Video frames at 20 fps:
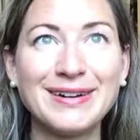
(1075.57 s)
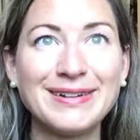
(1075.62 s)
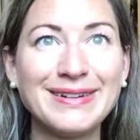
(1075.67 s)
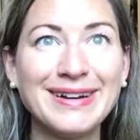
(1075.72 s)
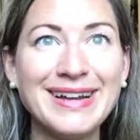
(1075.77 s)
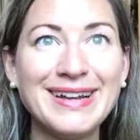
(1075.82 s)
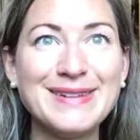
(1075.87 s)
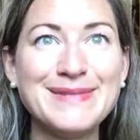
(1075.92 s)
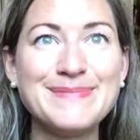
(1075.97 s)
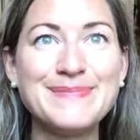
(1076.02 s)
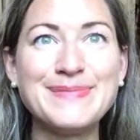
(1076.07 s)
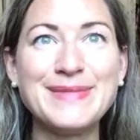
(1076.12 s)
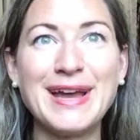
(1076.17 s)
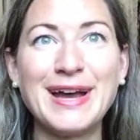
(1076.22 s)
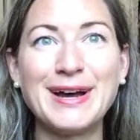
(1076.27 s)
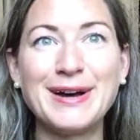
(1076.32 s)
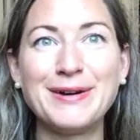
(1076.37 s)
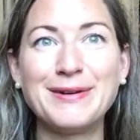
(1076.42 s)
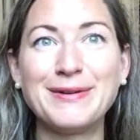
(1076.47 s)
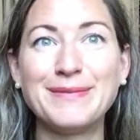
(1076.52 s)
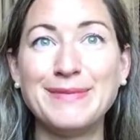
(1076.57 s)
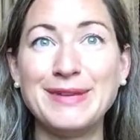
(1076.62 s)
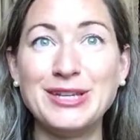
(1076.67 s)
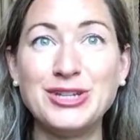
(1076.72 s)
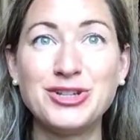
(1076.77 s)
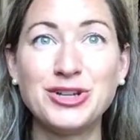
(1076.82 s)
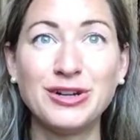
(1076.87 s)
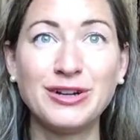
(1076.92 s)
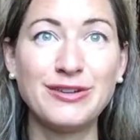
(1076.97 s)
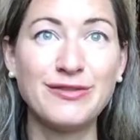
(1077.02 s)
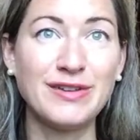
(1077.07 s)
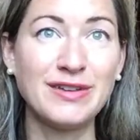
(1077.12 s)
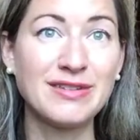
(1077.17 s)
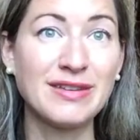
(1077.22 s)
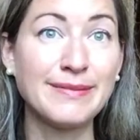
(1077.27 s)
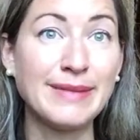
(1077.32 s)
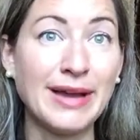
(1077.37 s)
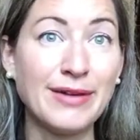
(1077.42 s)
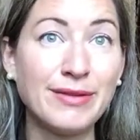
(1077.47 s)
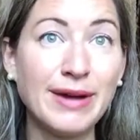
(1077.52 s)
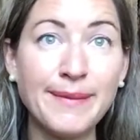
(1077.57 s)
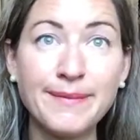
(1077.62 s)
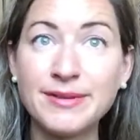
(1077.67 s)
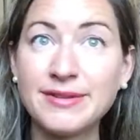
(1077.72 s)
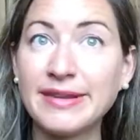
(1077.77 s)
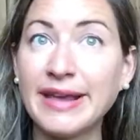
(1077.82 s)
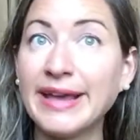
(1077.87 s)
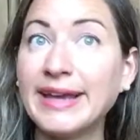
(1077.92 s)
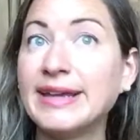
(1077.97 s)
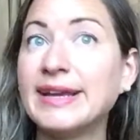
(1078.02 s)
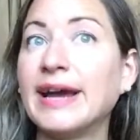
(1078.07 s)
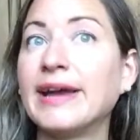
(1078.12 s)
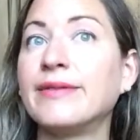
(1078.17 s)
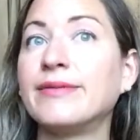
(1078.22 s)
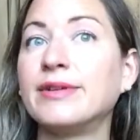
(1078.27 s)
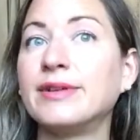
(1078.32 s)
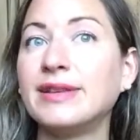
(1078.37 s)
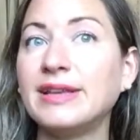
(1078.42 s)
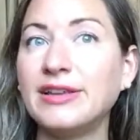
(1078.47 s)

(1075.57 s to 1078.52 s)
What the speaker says: All right, now be sure to visit my website.